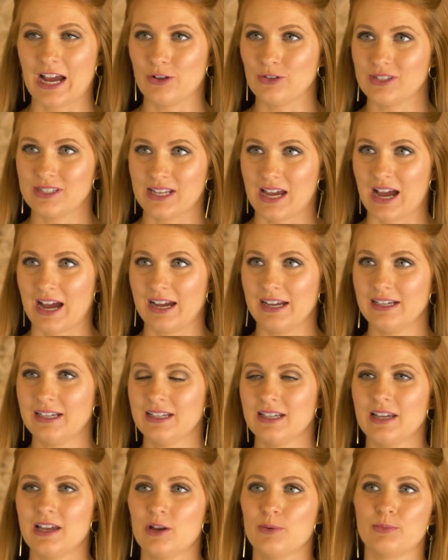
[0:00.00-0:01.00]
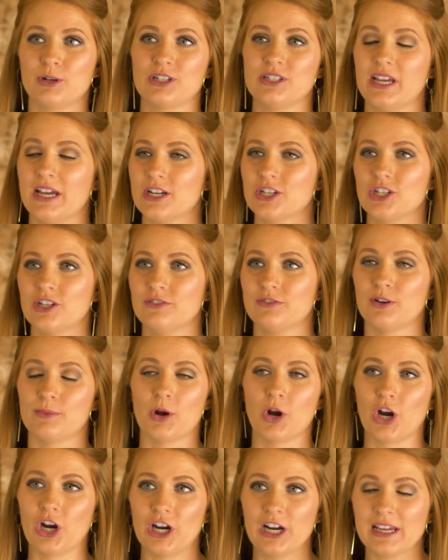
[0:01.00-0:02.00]
outside, protection from
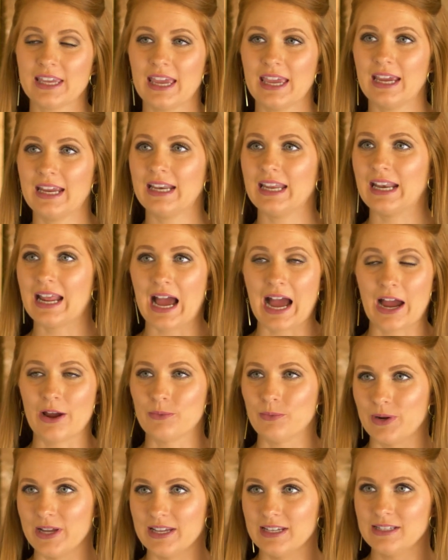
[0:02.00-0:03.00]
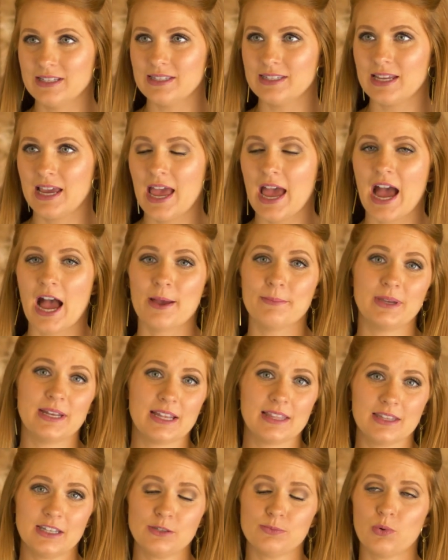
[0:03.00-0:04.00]
hurricane and high winds. I mean,
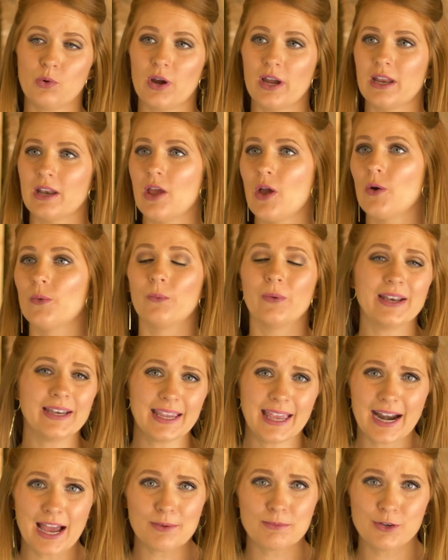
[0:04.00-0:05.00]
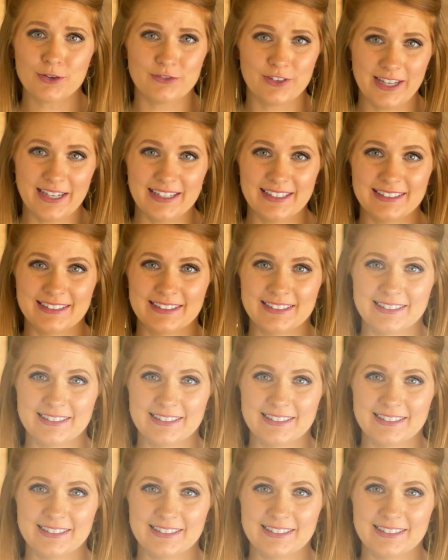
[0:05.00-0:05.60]
at this point, when can I move in?